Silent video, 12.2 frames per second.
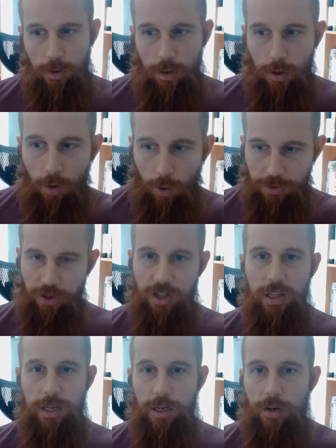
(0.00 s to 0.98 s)
on your
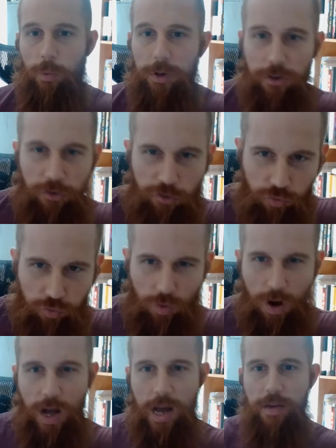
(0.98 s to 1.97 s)
clean, when you're
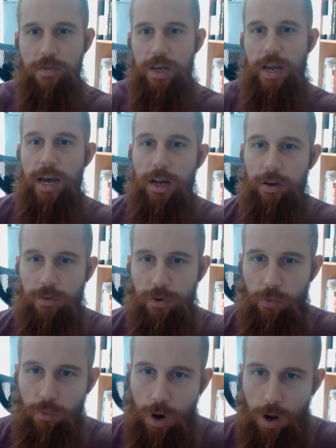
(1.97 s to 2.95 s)
driving out of your
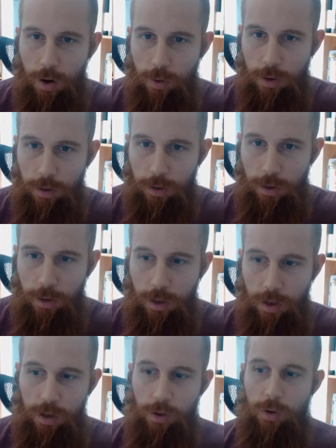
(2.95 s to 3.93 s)
row,
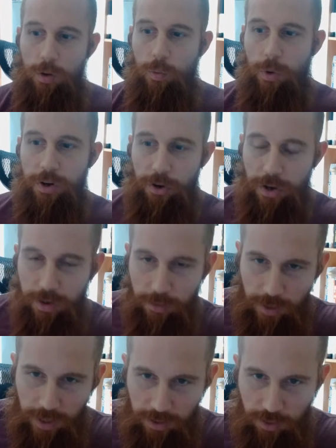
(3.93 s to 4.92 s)
when you're getting
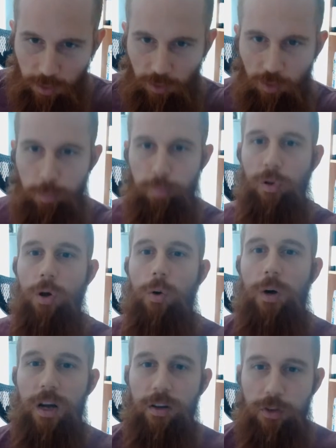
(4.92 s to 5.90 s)
ready to
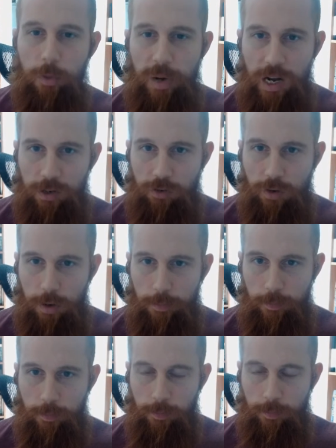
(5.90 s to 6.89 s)
explode out of your box jump,
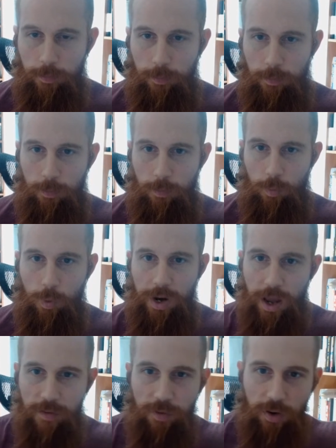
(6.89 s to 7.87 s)

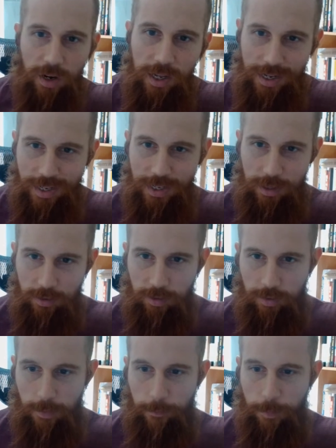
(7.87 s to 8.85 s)
whatever it
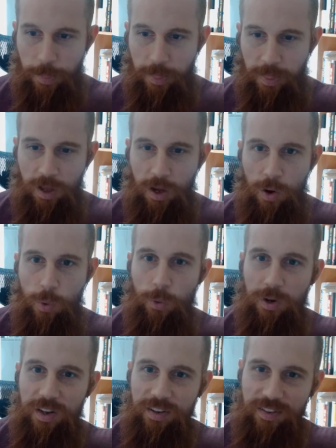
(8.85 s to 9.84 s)
is, we
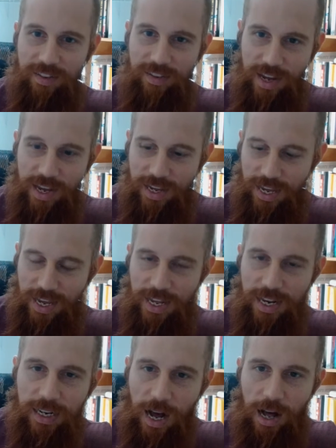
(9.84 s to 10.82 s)
want to stay
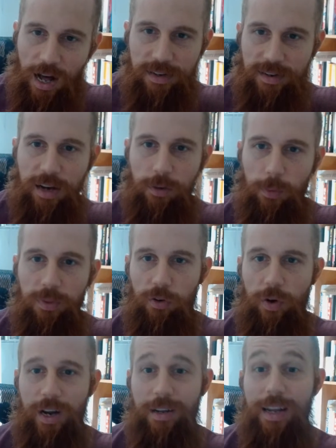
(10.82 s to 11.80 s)
in contact with the
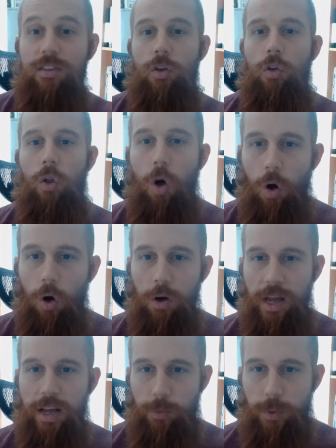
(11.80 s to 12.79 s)
ground as long
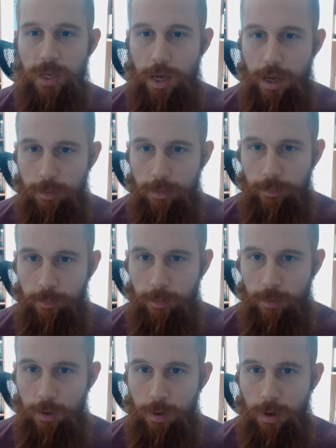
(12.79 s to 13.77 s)
as we can.
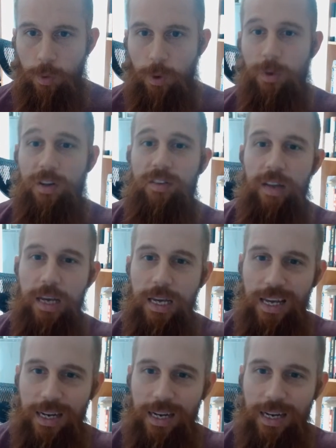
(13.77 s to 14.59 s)
We want to stay in